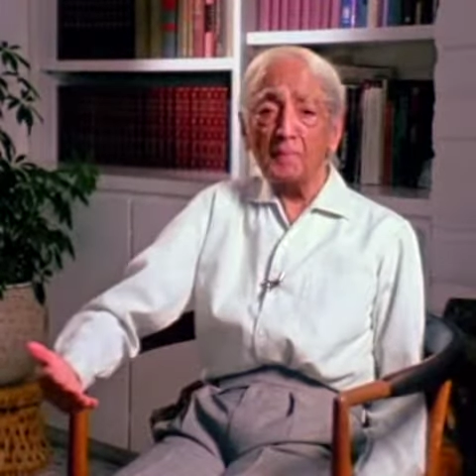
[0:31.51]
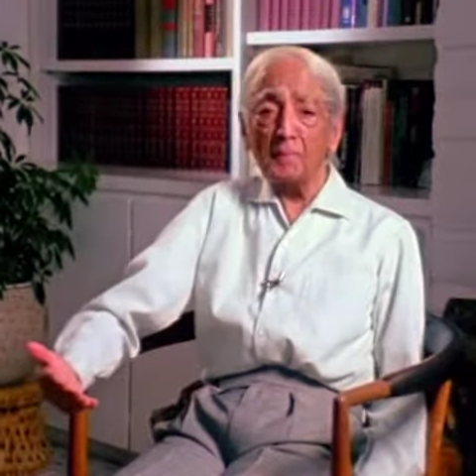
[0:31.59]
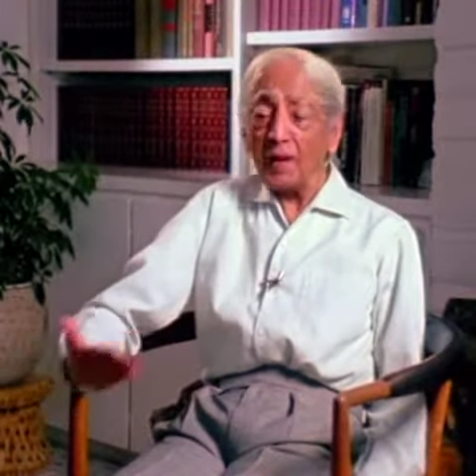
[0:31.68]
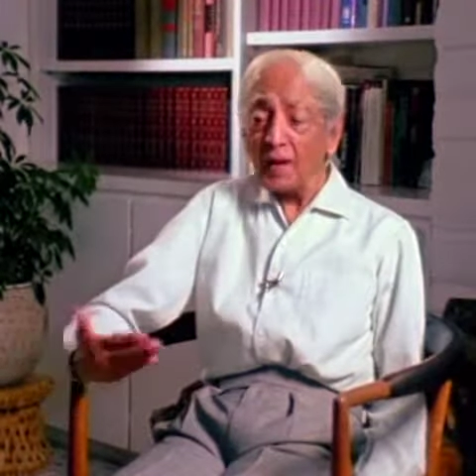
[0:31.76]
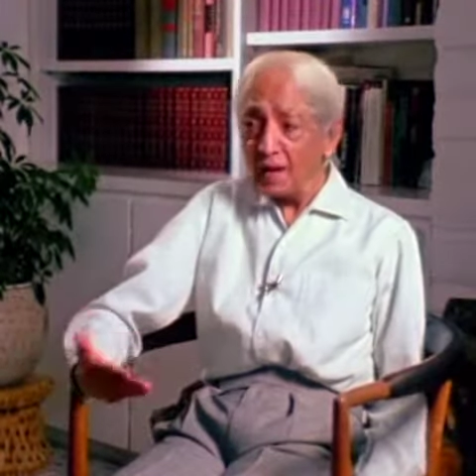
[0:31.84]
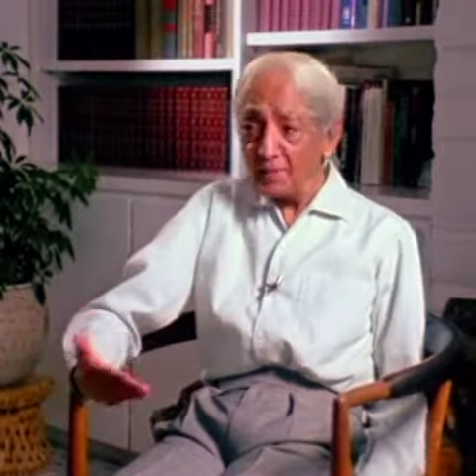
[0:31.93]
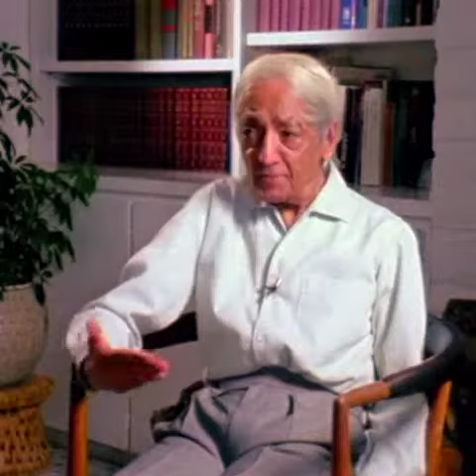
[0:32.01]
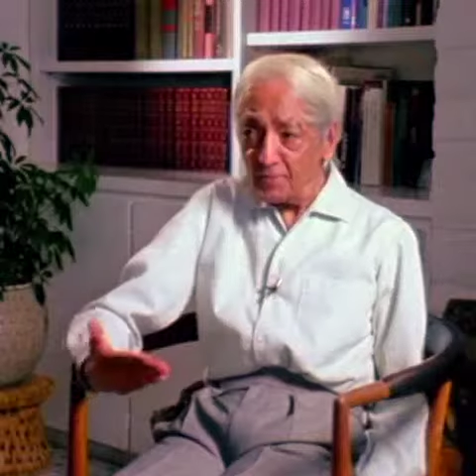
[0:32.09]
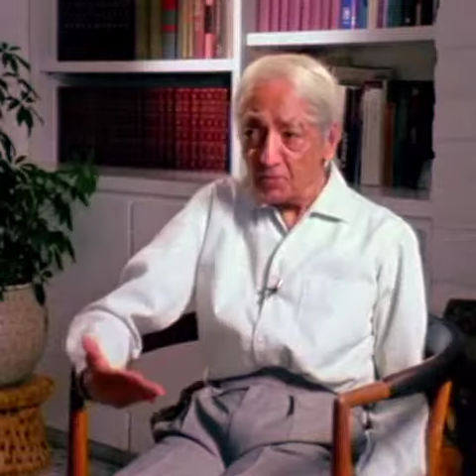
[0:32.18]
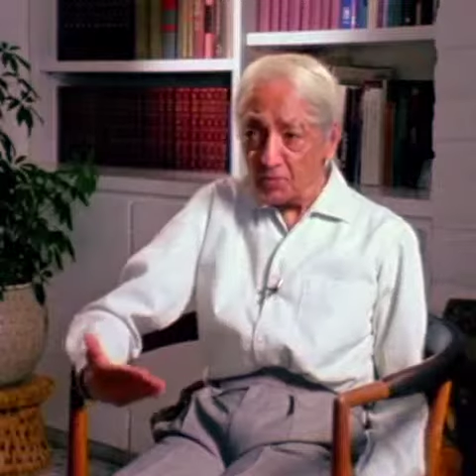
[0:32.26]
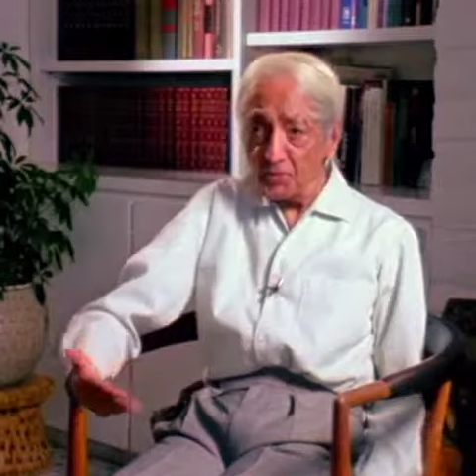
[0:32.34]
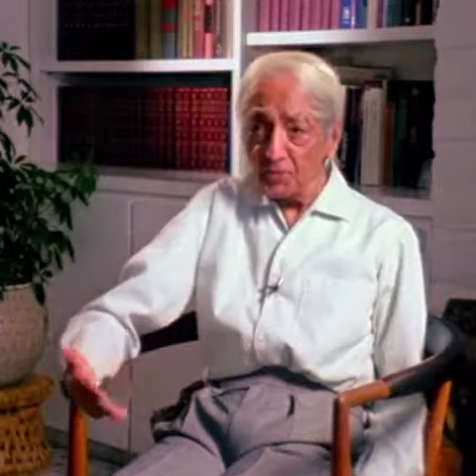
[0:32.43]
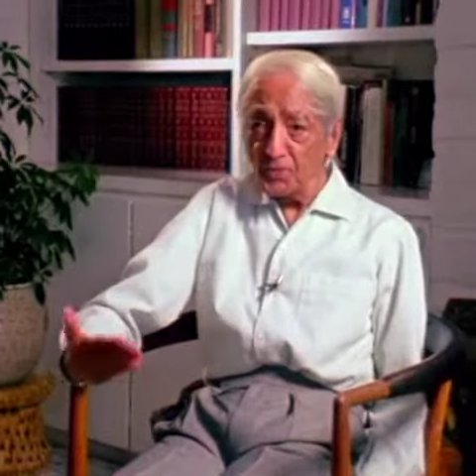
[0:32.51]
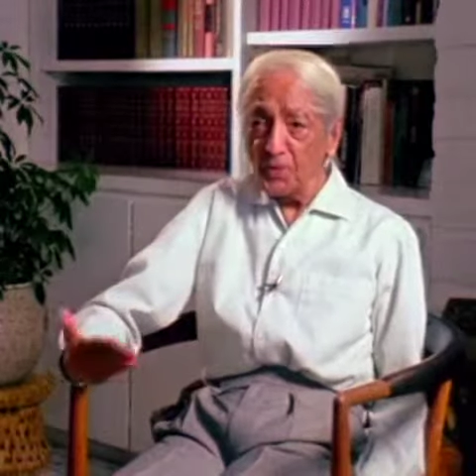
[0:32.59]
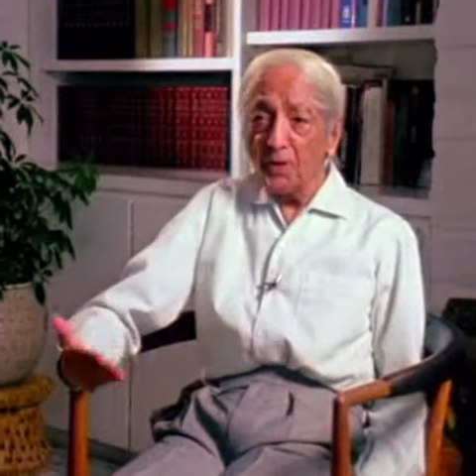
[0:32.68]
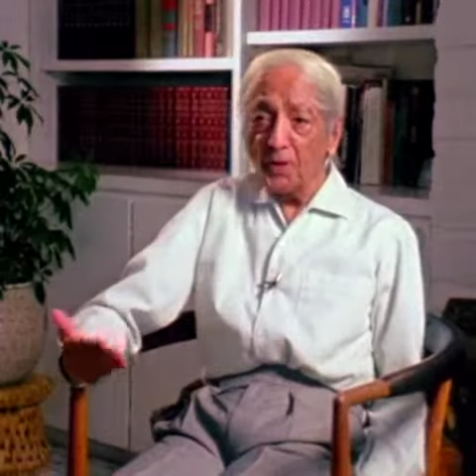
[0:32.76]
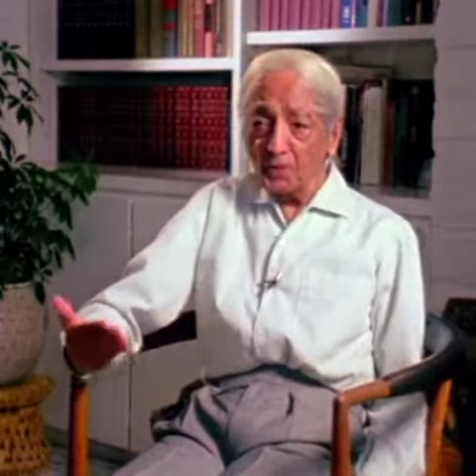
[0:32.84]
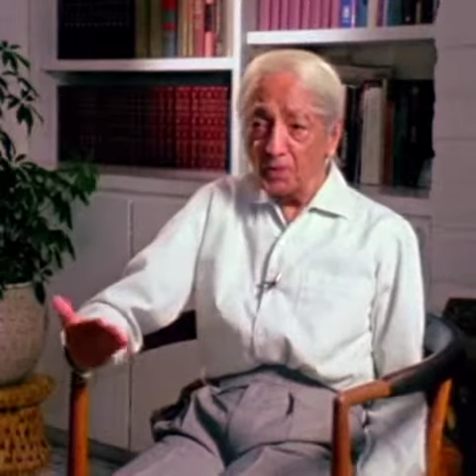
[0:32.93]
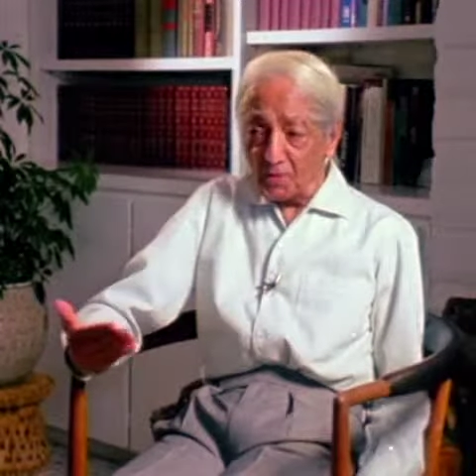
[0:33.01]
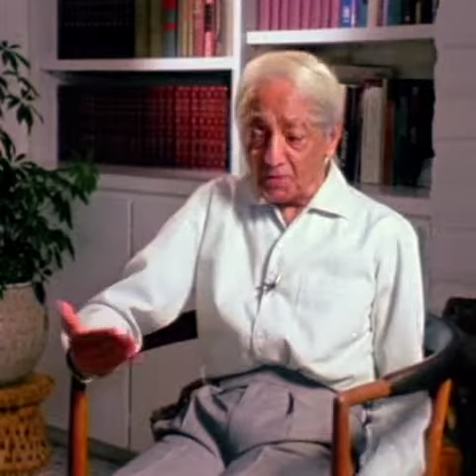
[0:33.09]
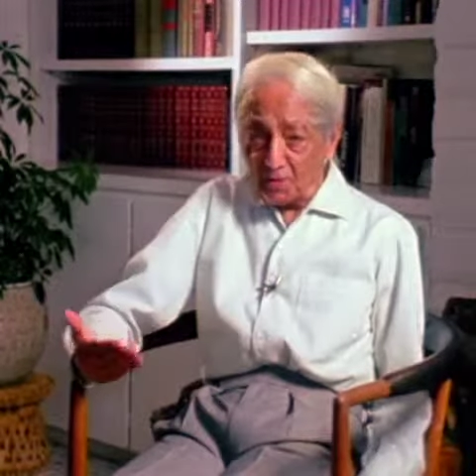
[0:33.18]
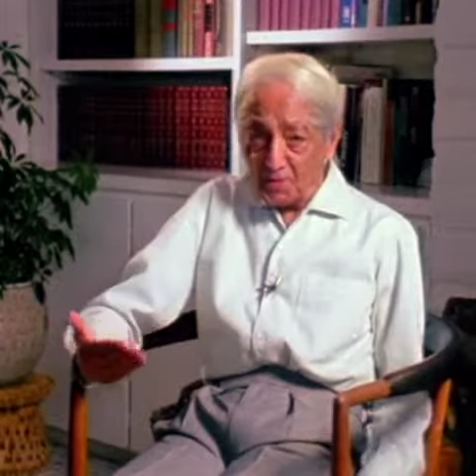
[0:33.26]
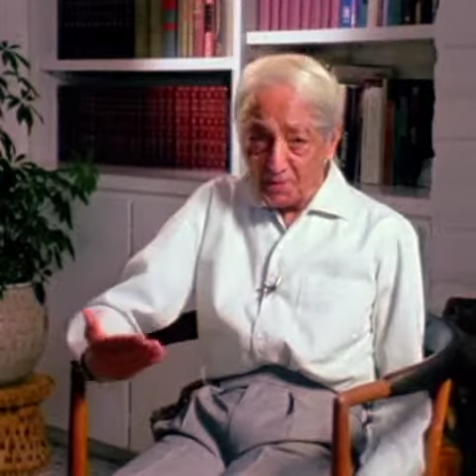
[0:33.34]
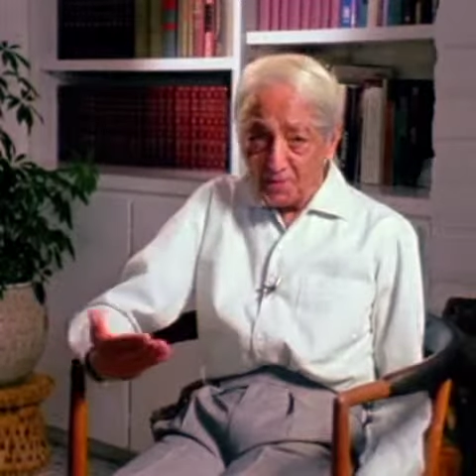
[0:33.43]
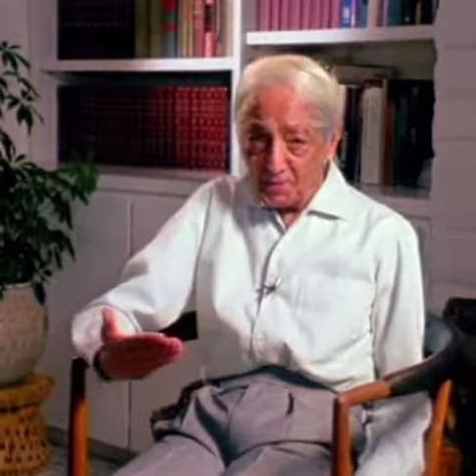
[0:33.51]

Why haven't you, who are, the,